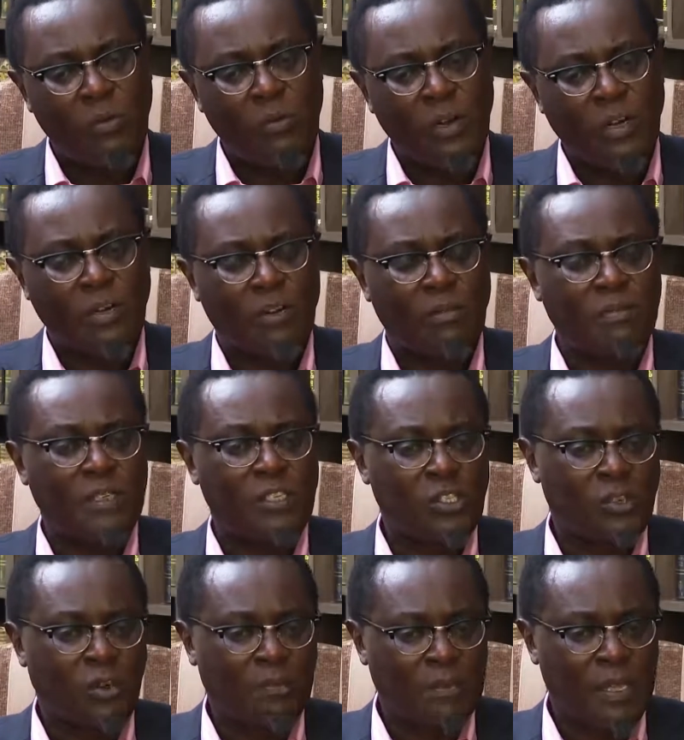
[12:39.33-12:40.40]
will not be
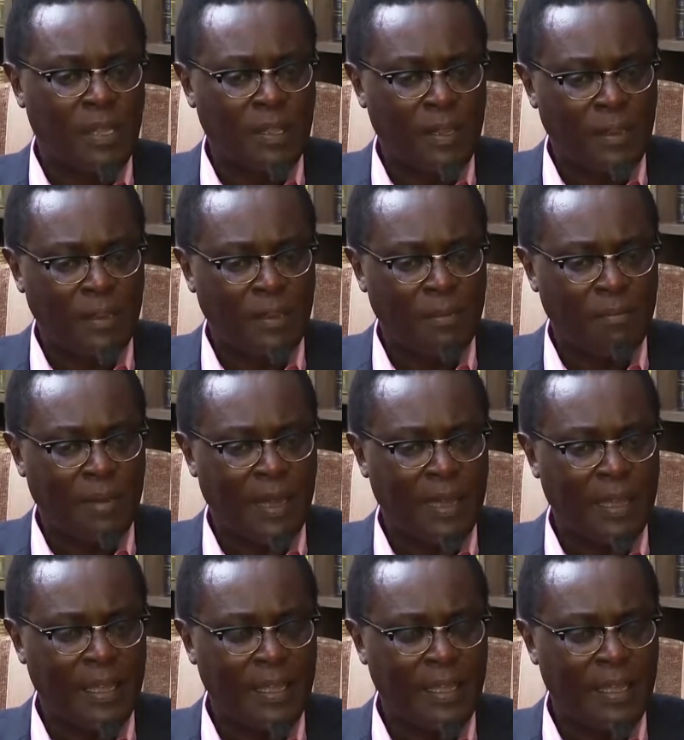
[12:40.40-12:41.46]
stopped
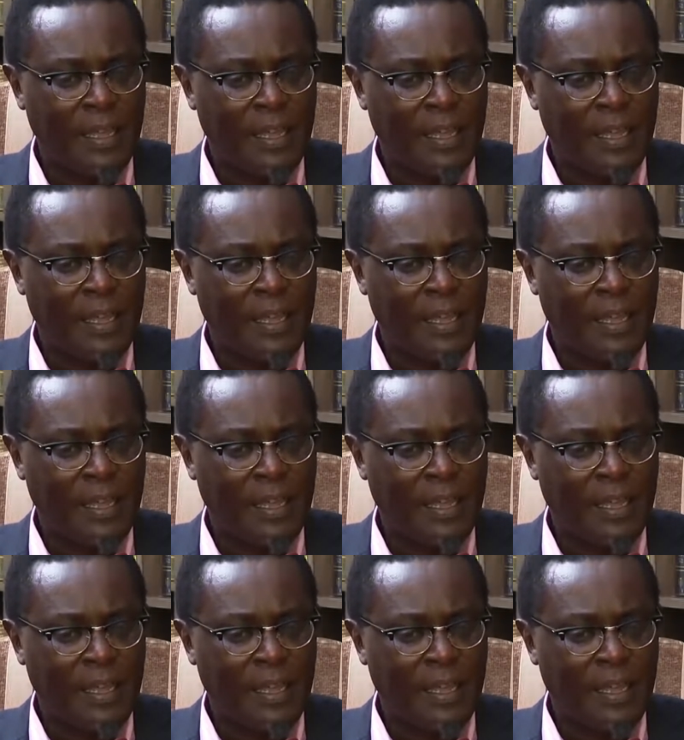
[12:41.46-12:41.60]
by